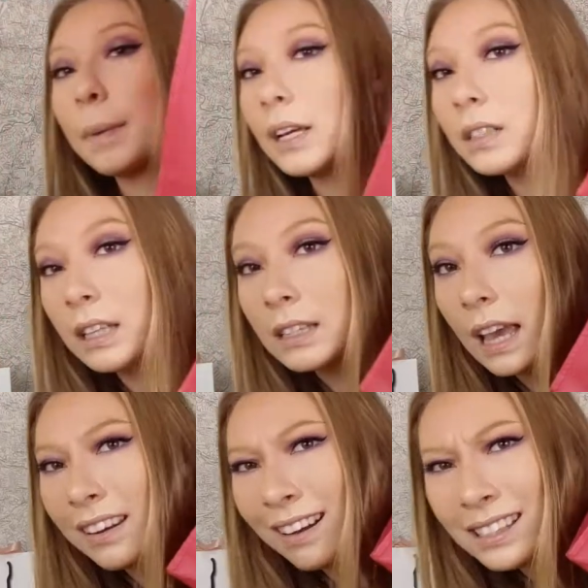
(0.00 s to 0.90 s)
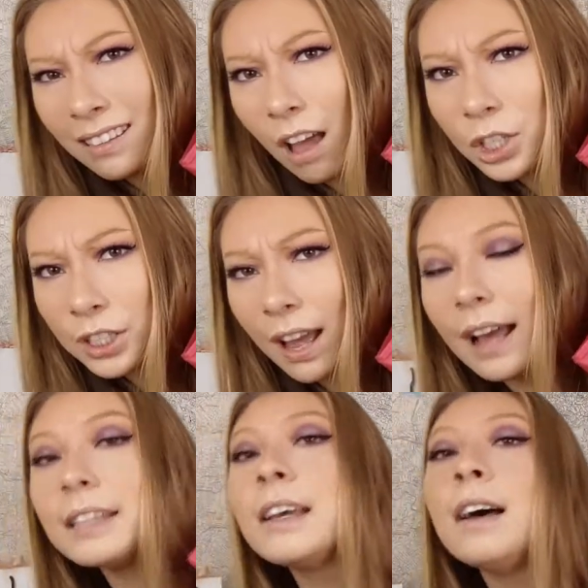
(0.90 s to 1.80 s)
because it's a nice large
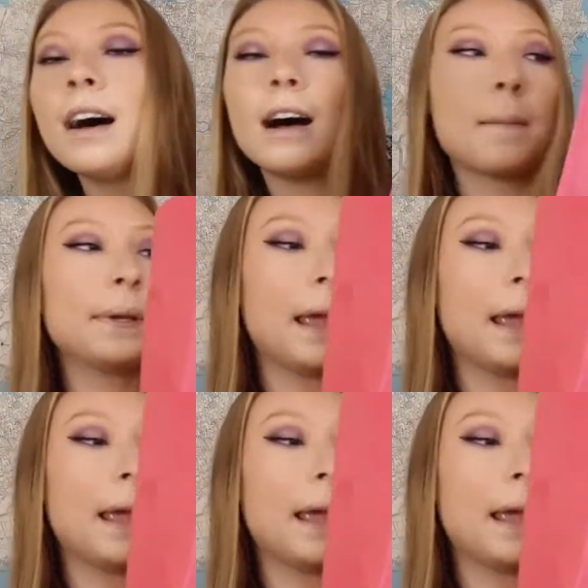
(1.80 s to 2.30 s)
size. But